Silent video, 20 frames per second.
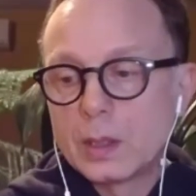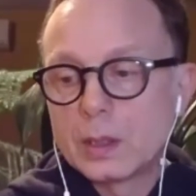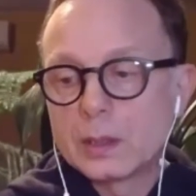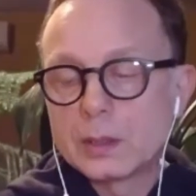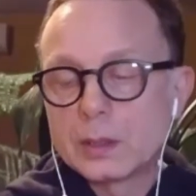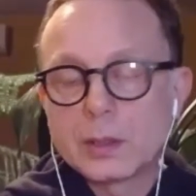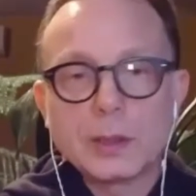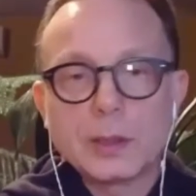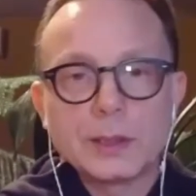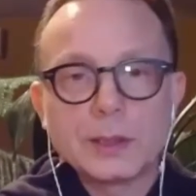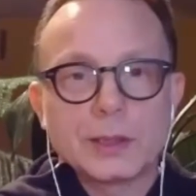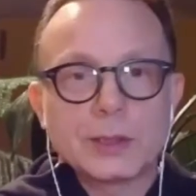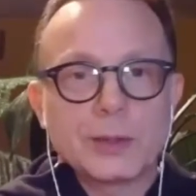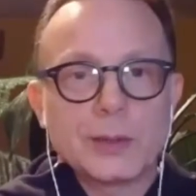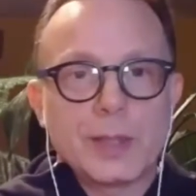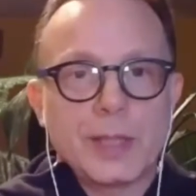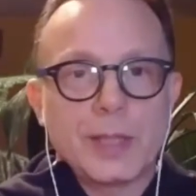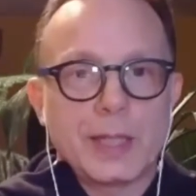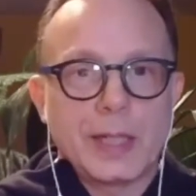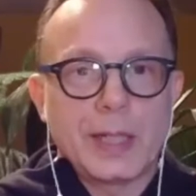So let's
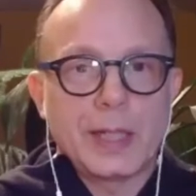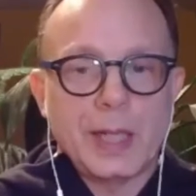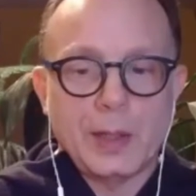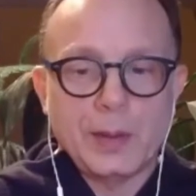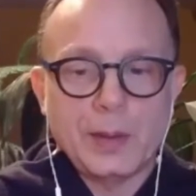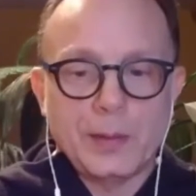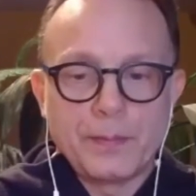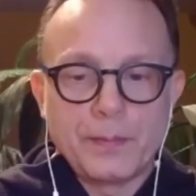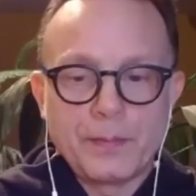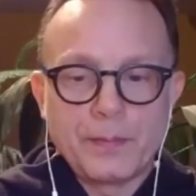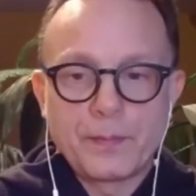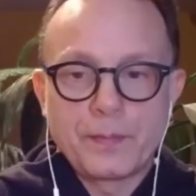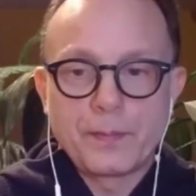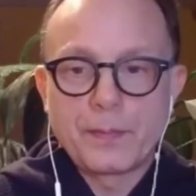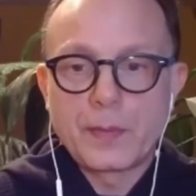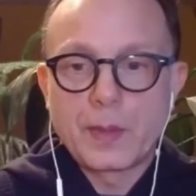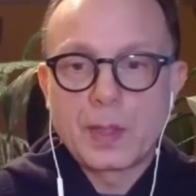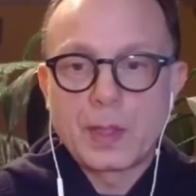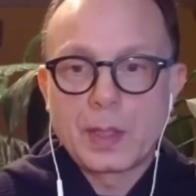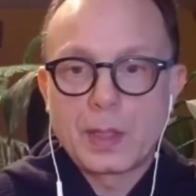do that now.
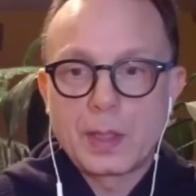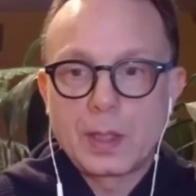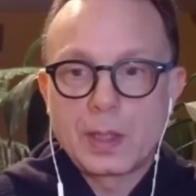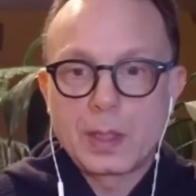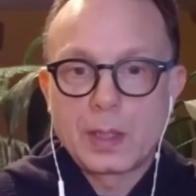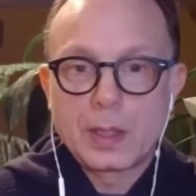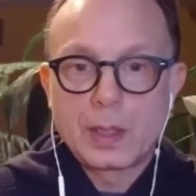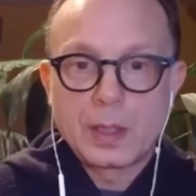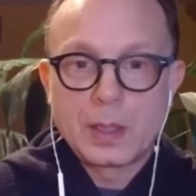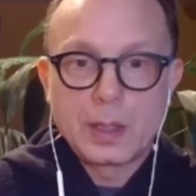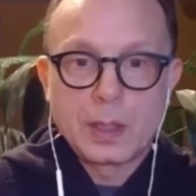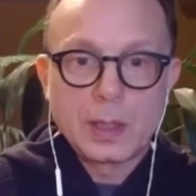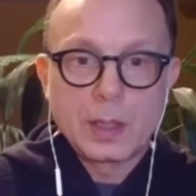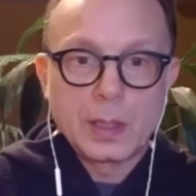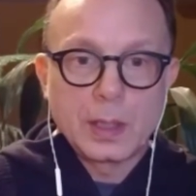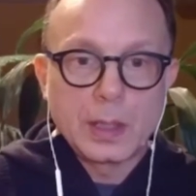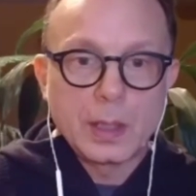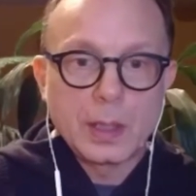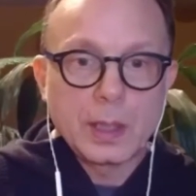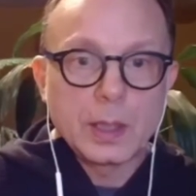
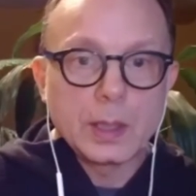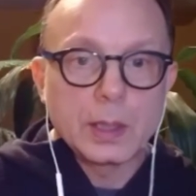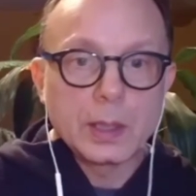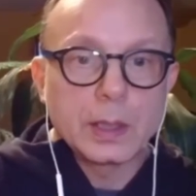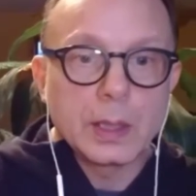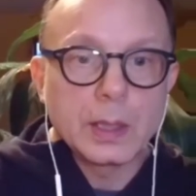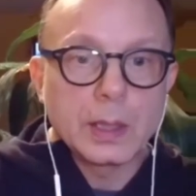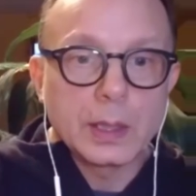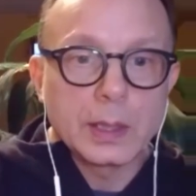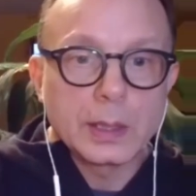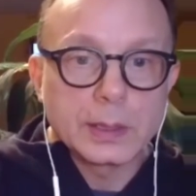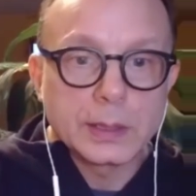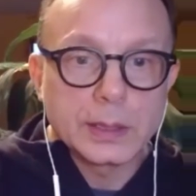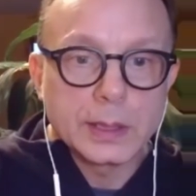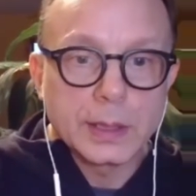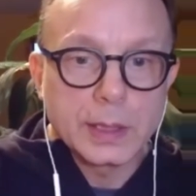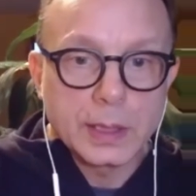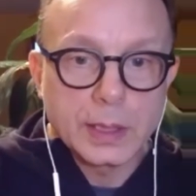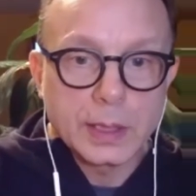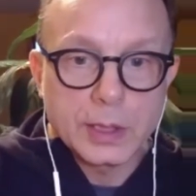And it's
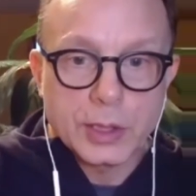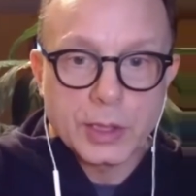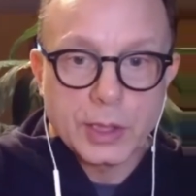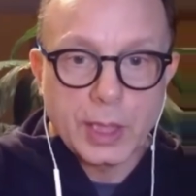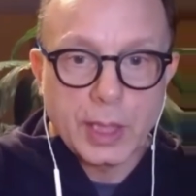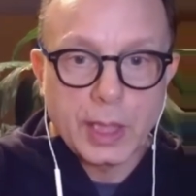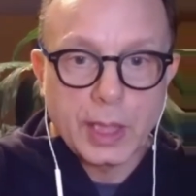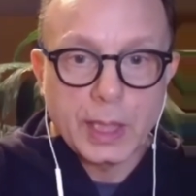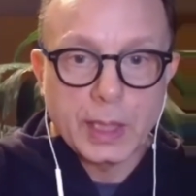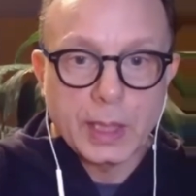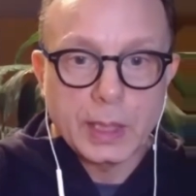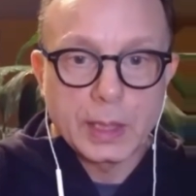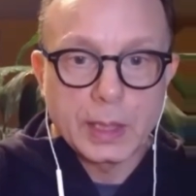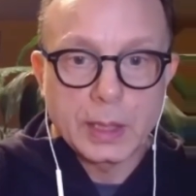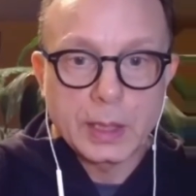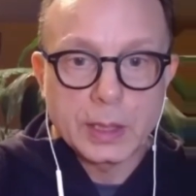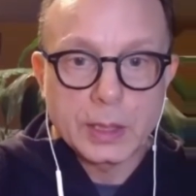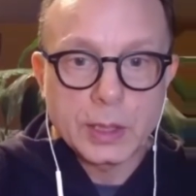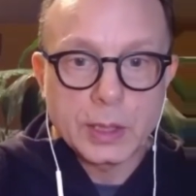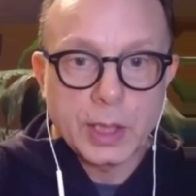in the chat.
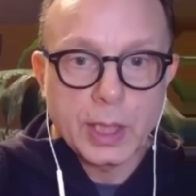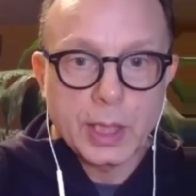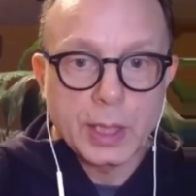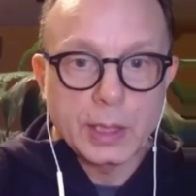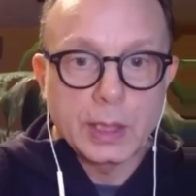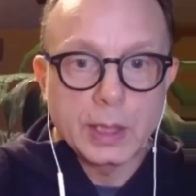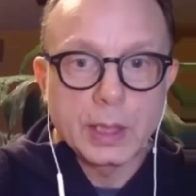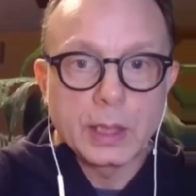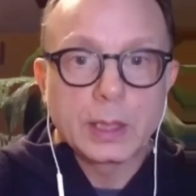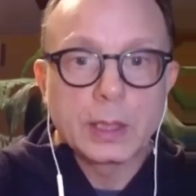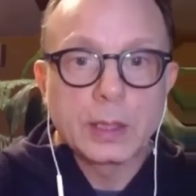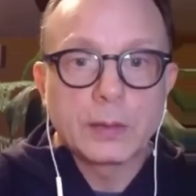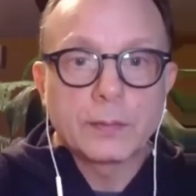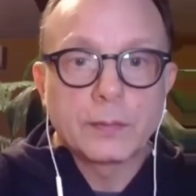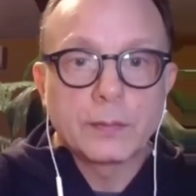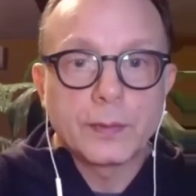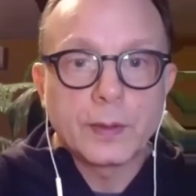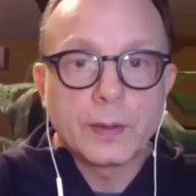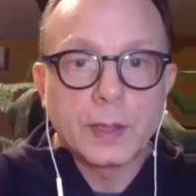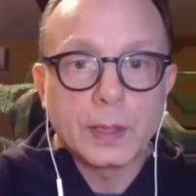
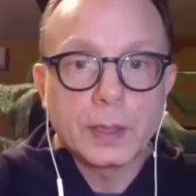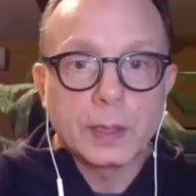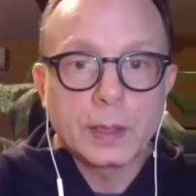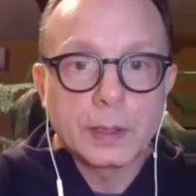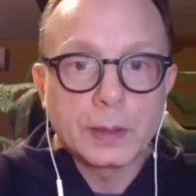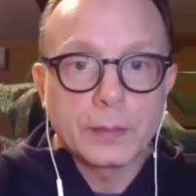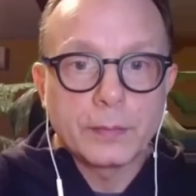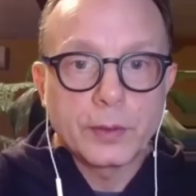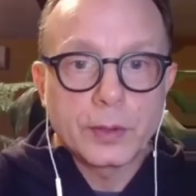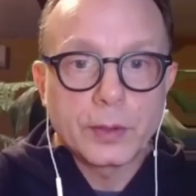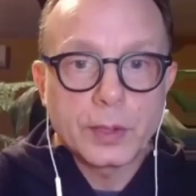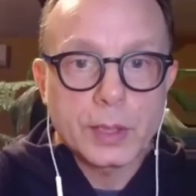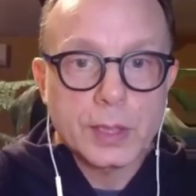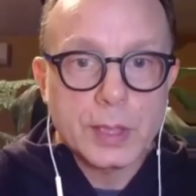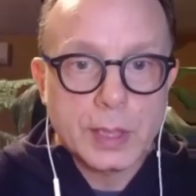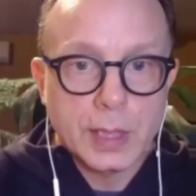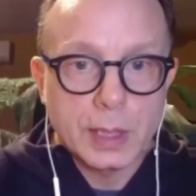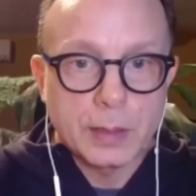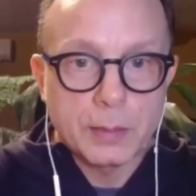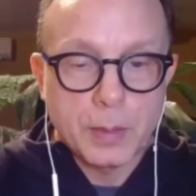If you
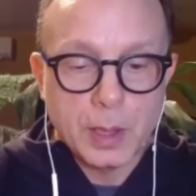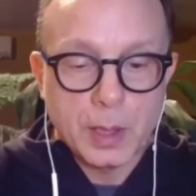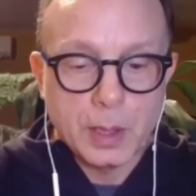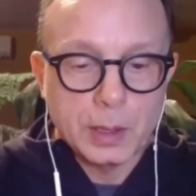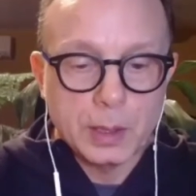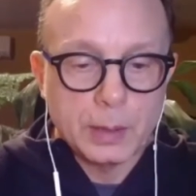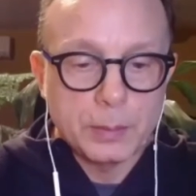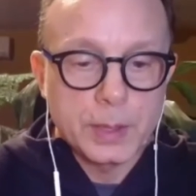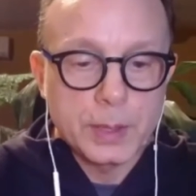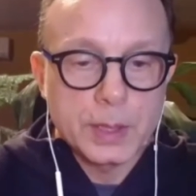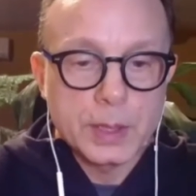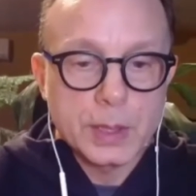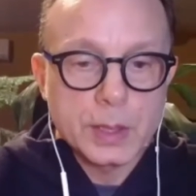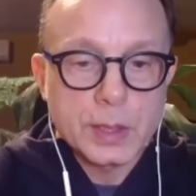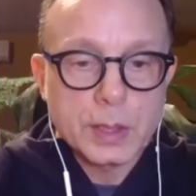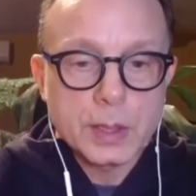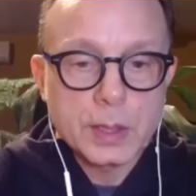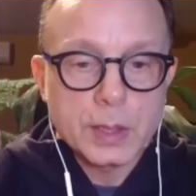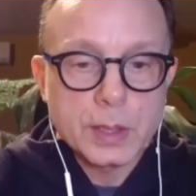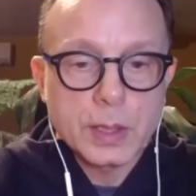just came on, let me
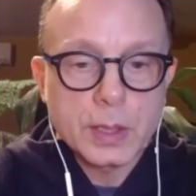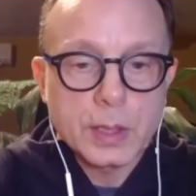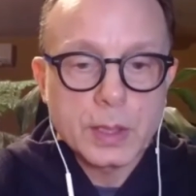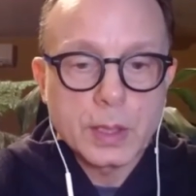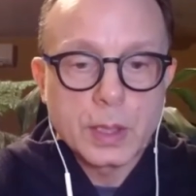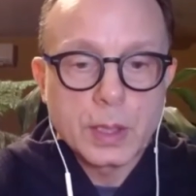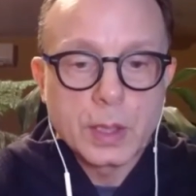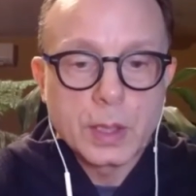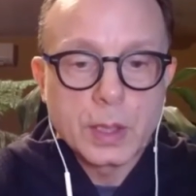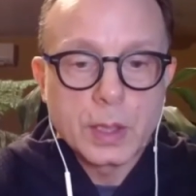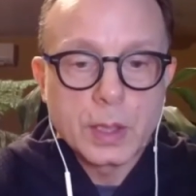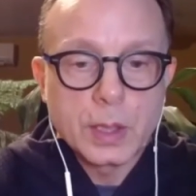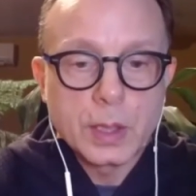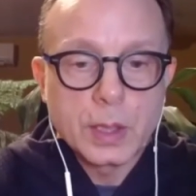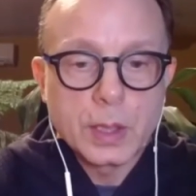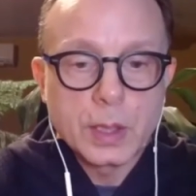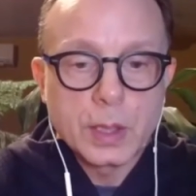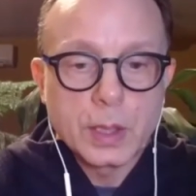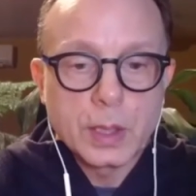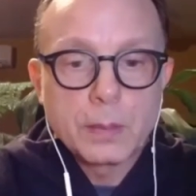just
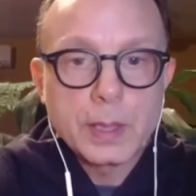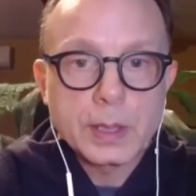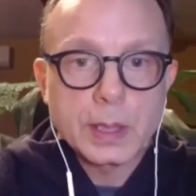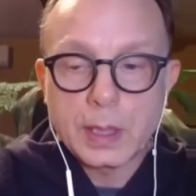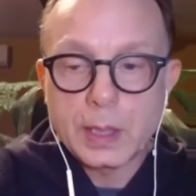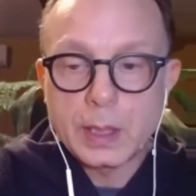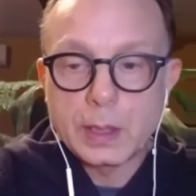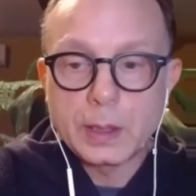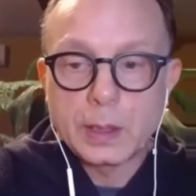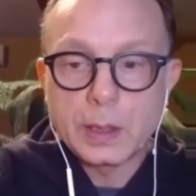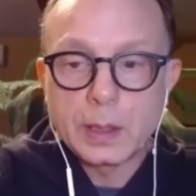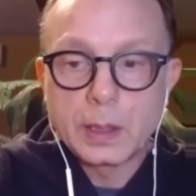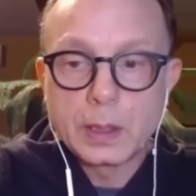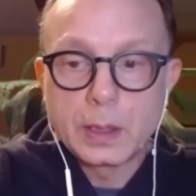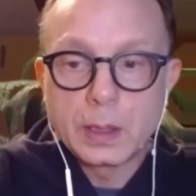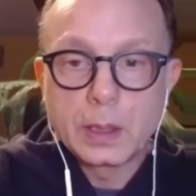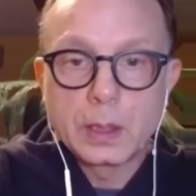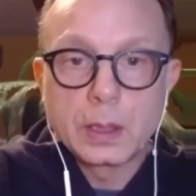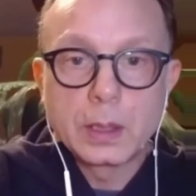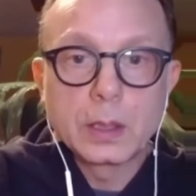paste it again
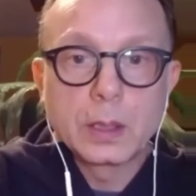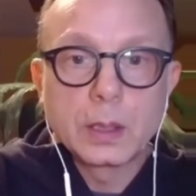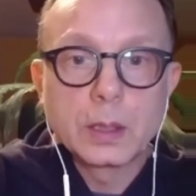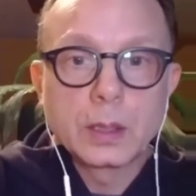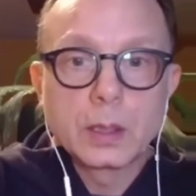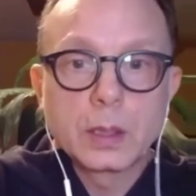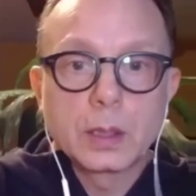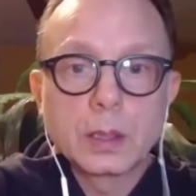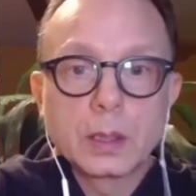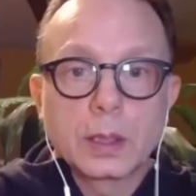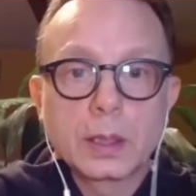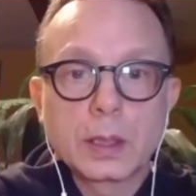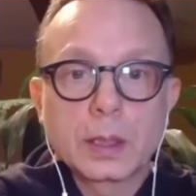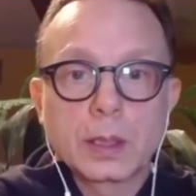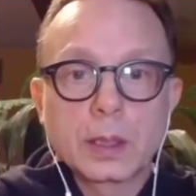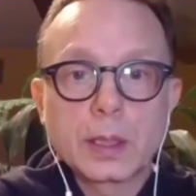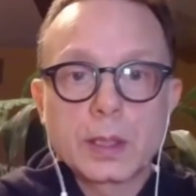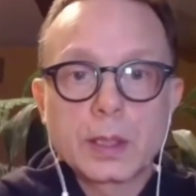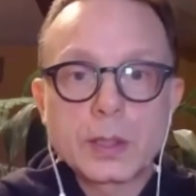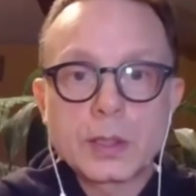in
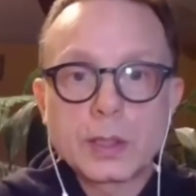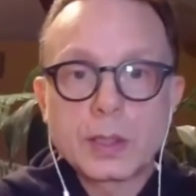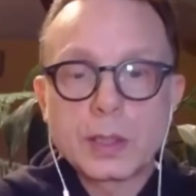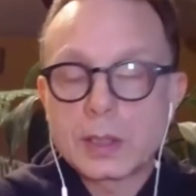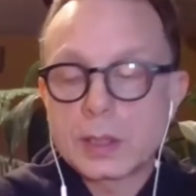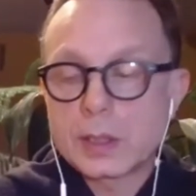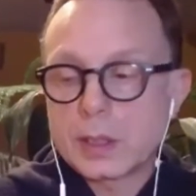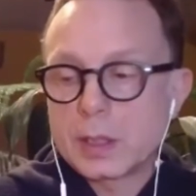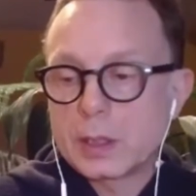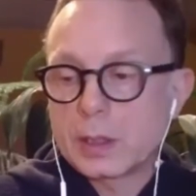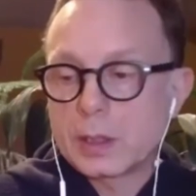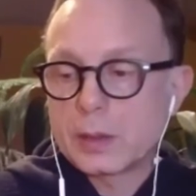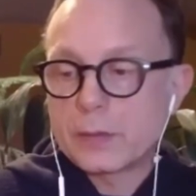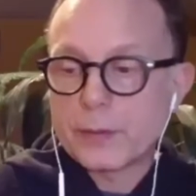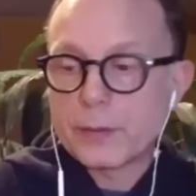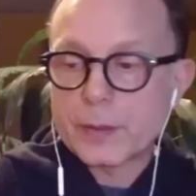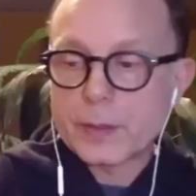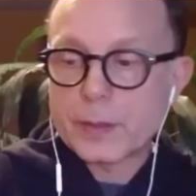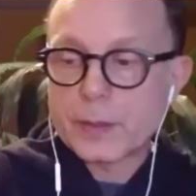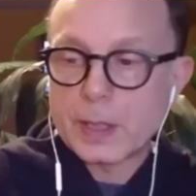case you didn't see it the
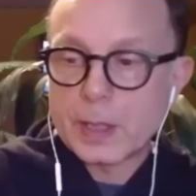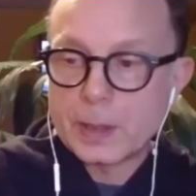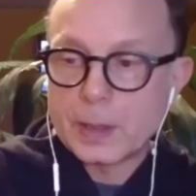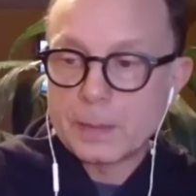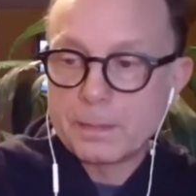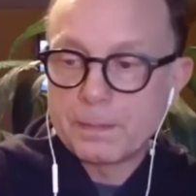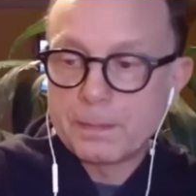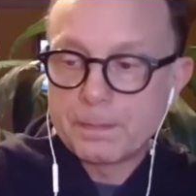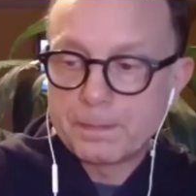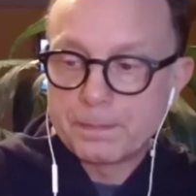first time.